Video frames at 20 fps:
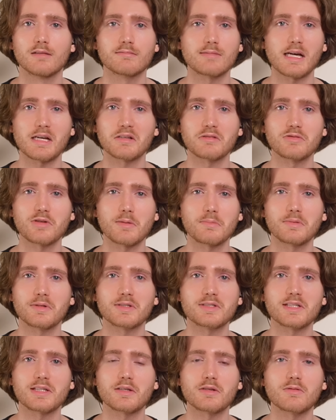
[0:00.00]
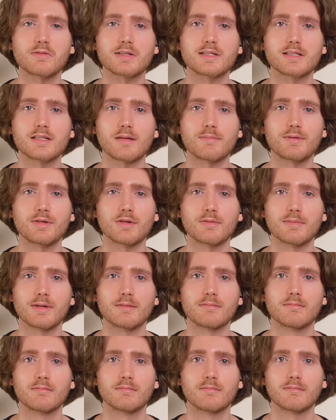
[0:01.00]
Donald Trump looks at you as subhuman,
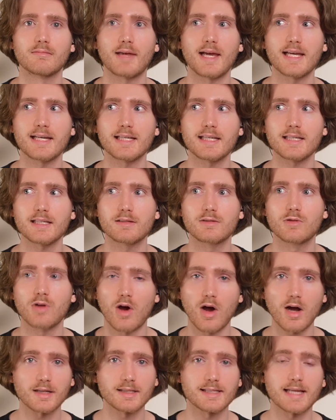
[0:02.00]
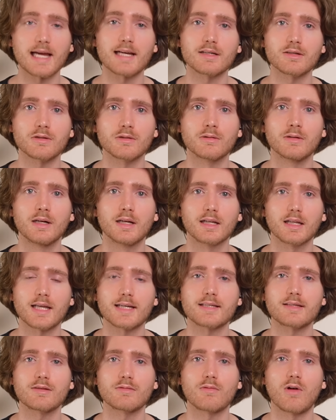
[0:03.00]
and he talks at you
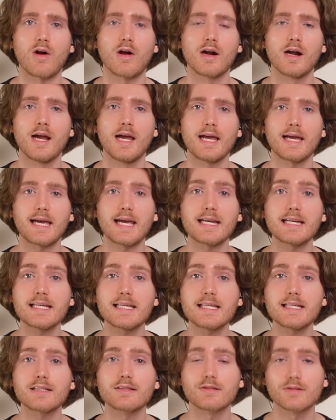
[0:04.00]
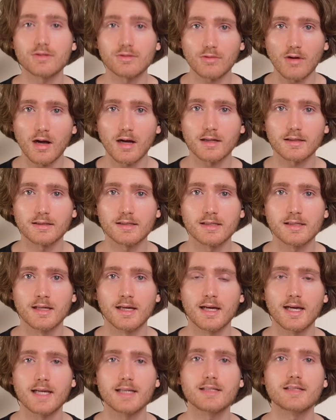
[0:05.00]
like you are, and he instructs
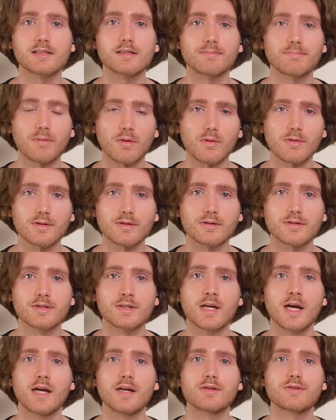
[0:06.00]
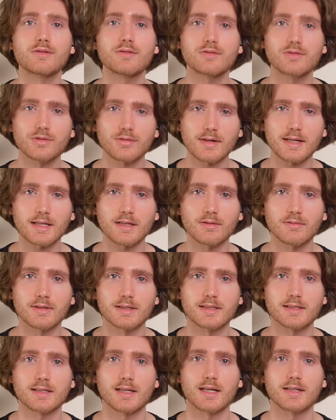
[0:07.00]
his supporters to treat you
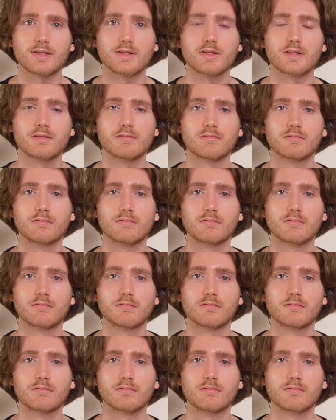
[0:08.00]
as such.